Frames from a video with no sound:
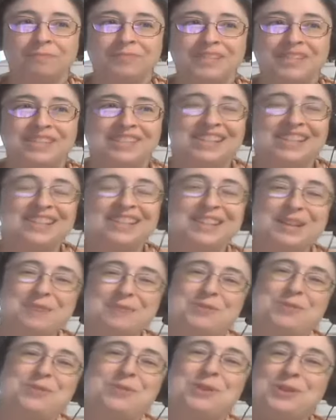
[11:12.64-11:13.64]
it's kind of like
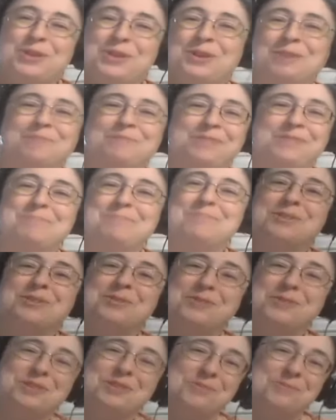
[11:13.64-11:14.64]
when you go to Home
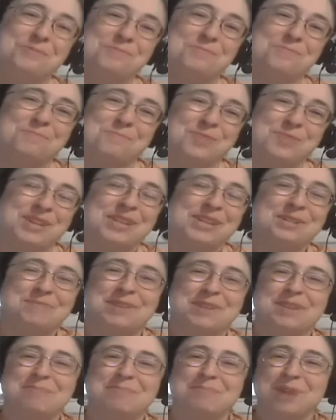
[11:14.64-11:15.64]
Depot and you're wanting to
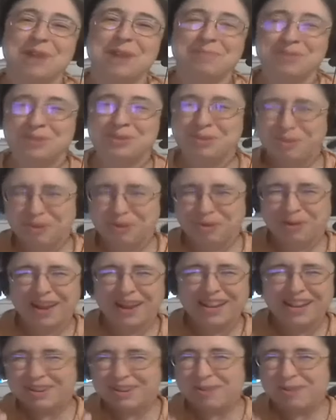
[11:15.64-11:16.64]
make a prop and you don't
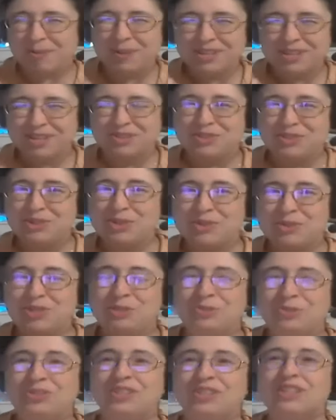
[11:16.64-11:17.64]
quite know what to do and
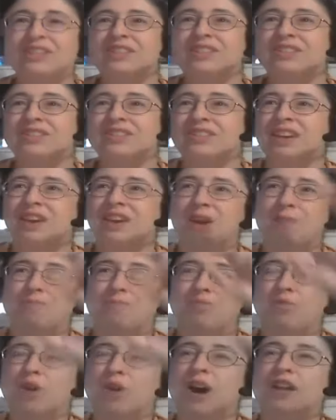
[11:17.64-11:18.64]
you see this
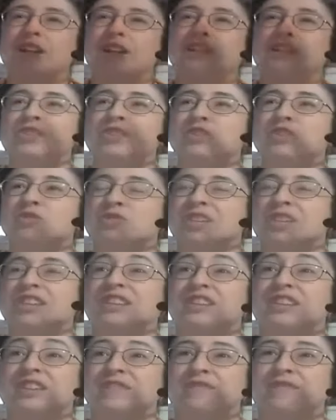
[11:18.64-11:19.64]
product and you
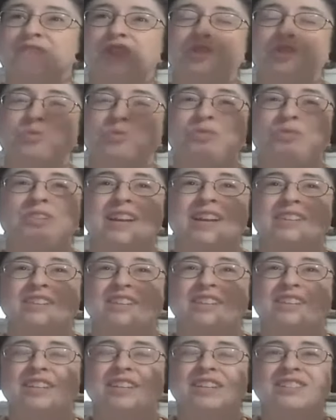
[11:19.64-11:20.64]
suddenly visualize
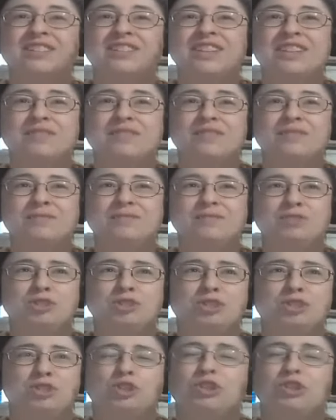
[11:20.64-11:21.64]
it. It's like
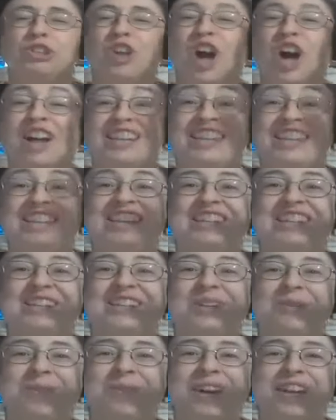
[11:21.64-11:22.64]
Sherlockian
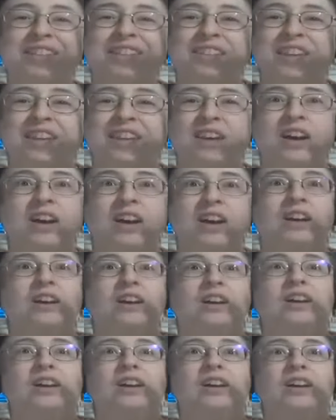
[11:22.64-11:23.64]
in a way. It's like, oh,
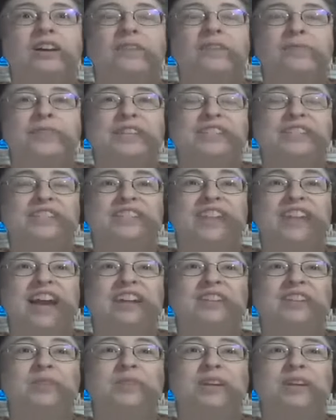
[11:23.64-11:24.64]
that's
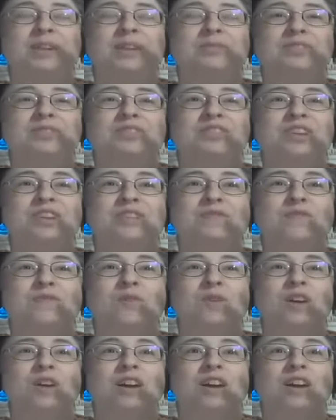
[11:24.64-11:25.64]
exactly what I was looking
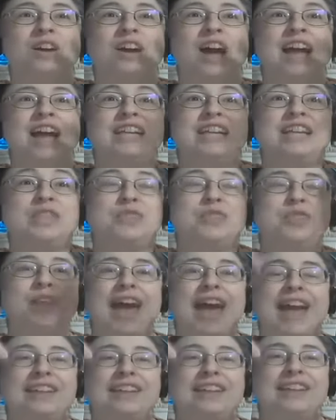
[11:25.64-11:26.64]
for. I need
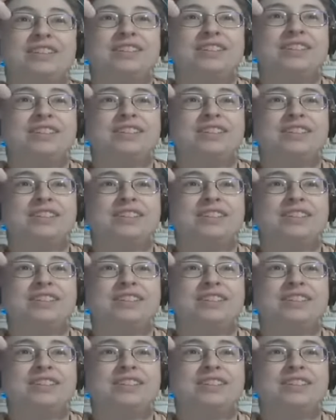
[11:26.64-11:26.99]
that.